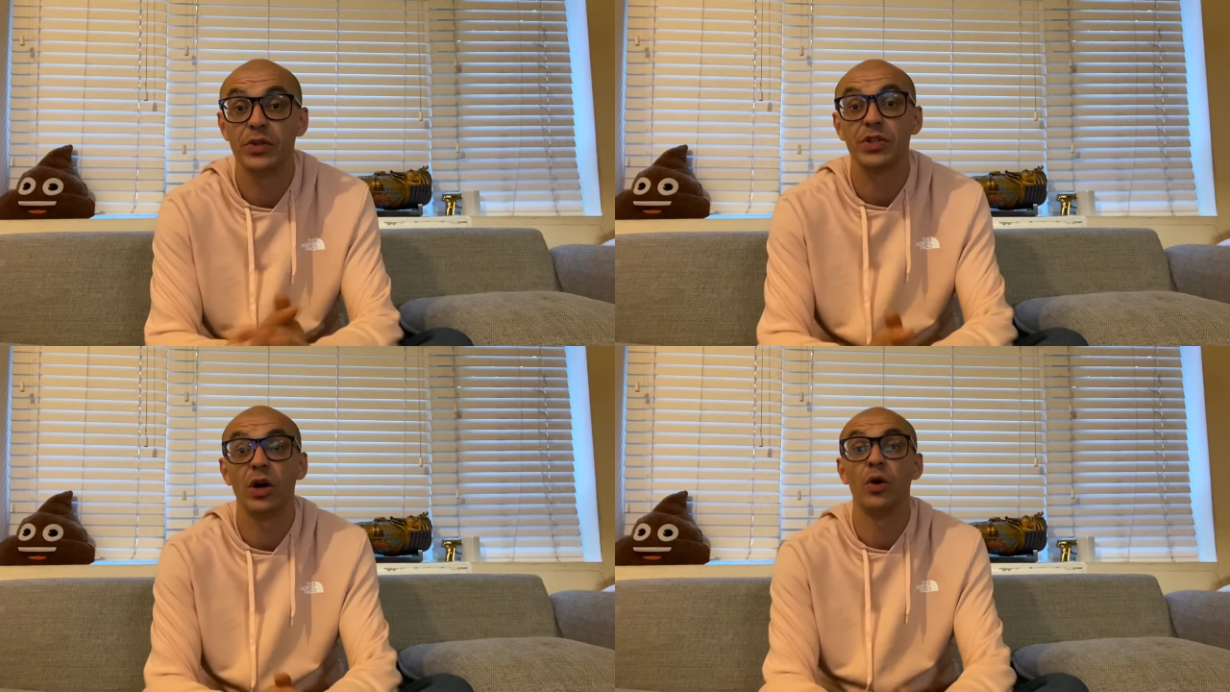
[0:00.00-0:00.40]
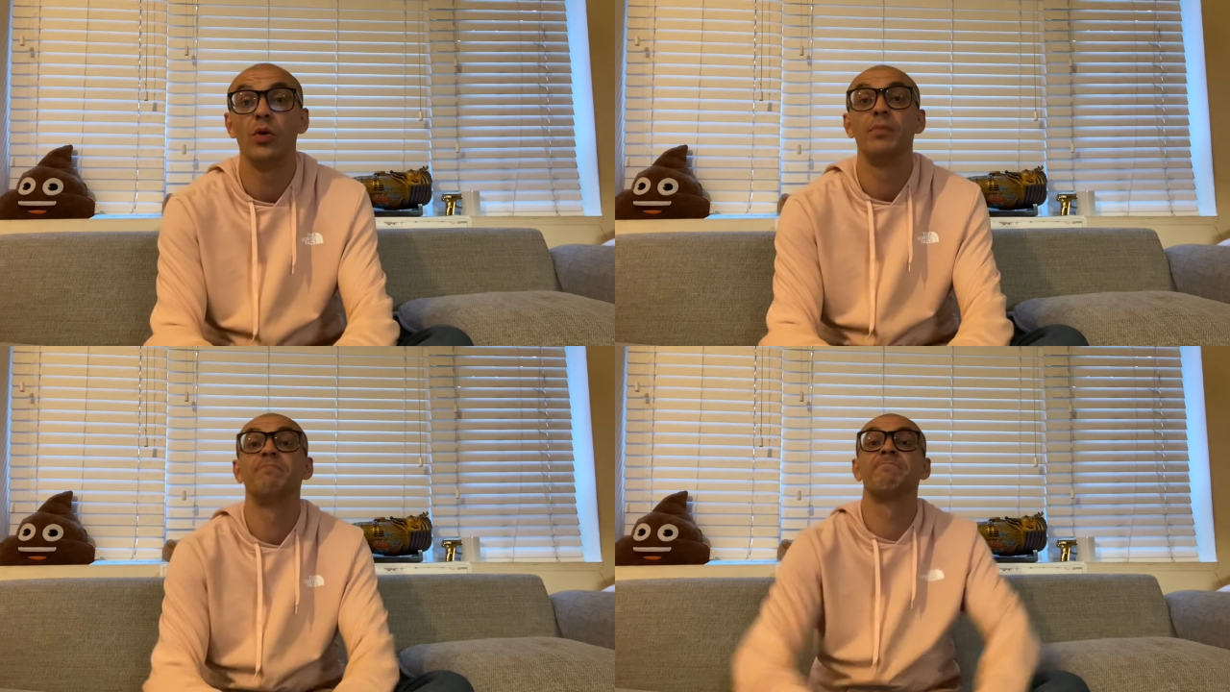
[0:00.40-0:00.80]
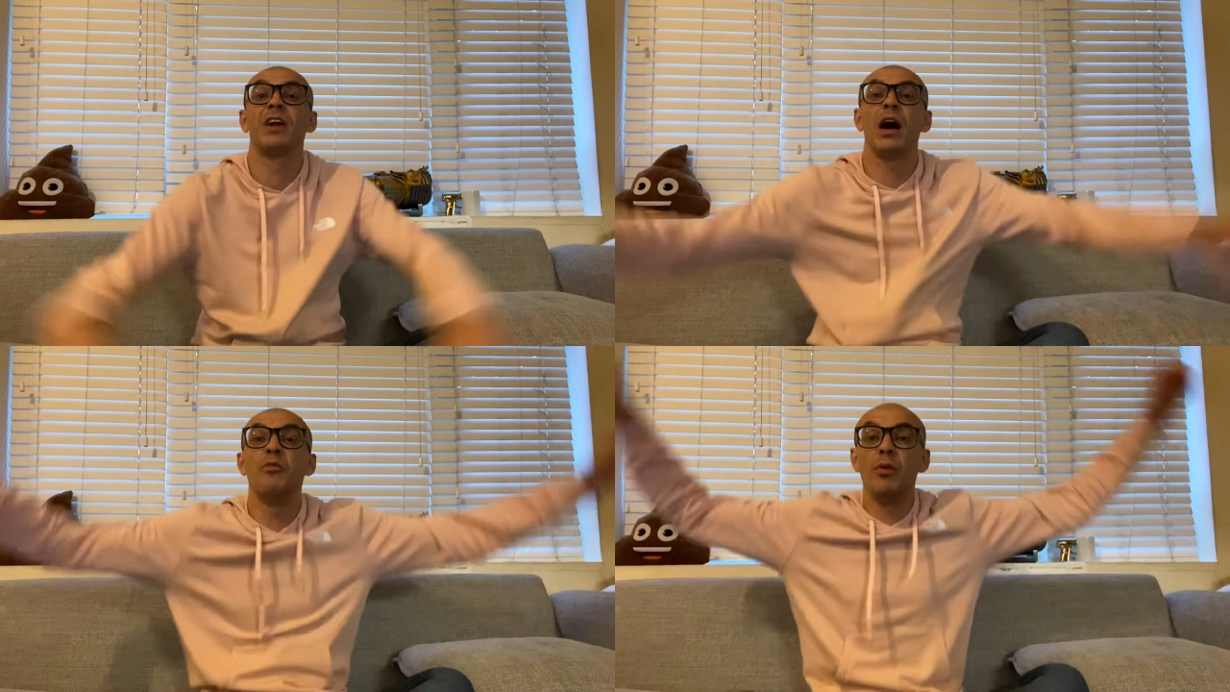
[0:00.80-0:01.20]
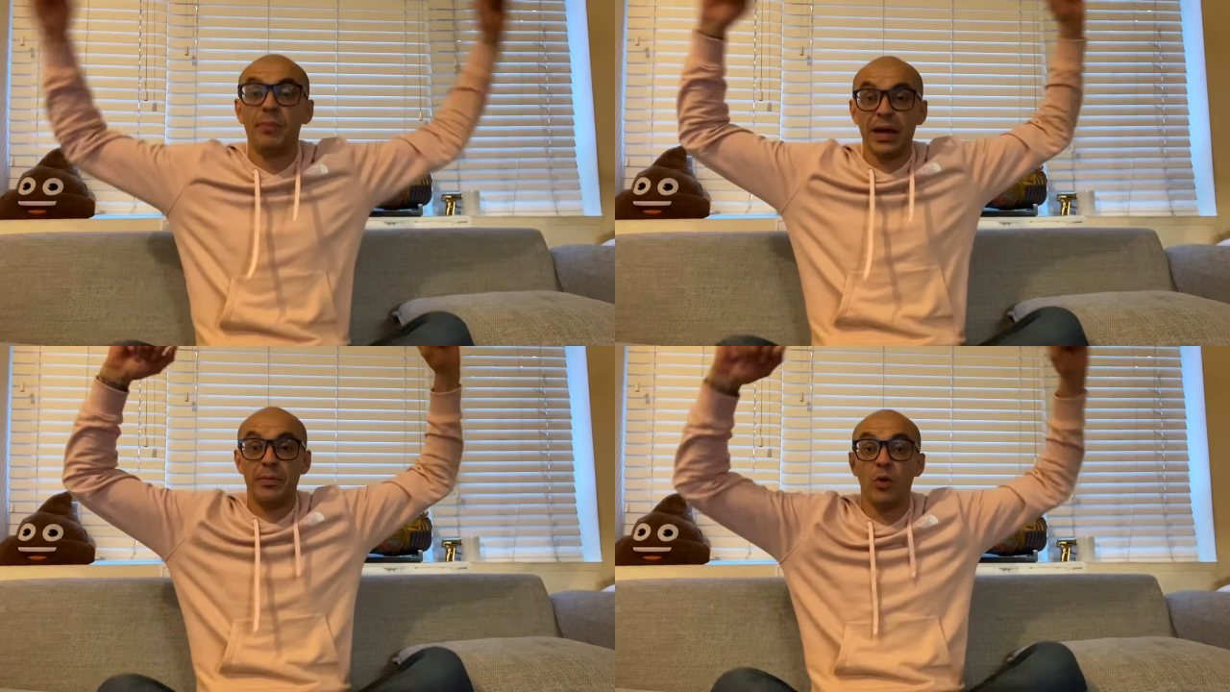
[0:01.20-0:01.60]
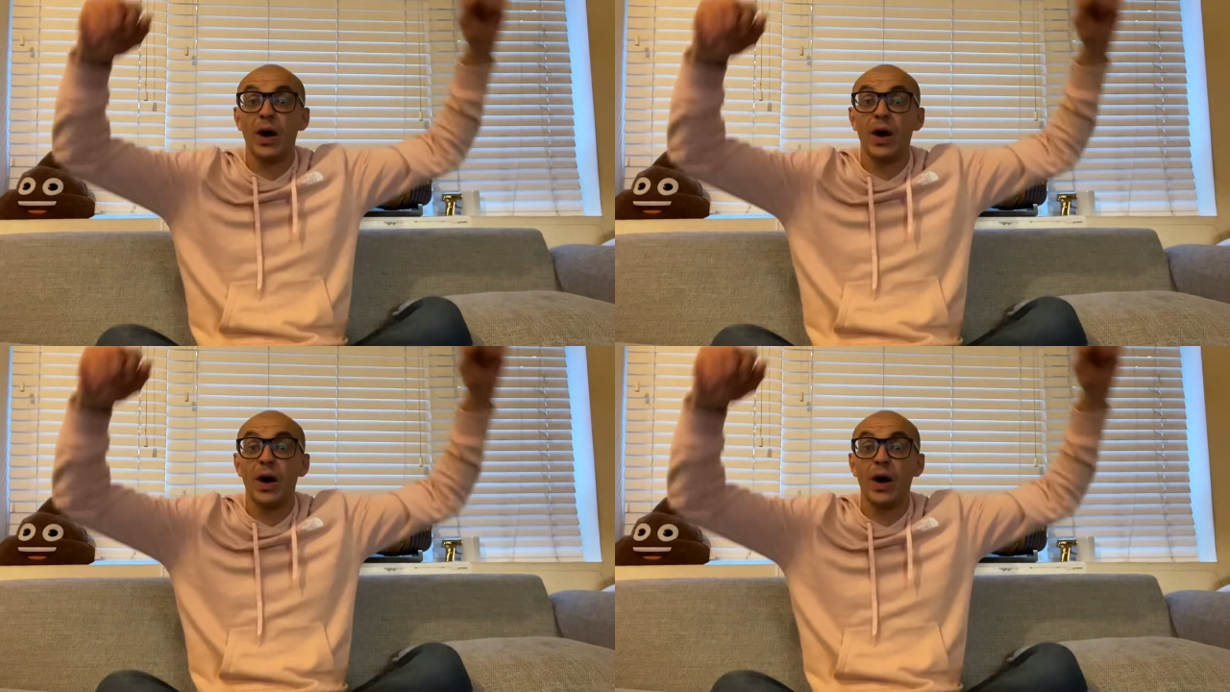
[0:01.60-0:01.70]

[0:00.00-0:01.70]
So come on, people,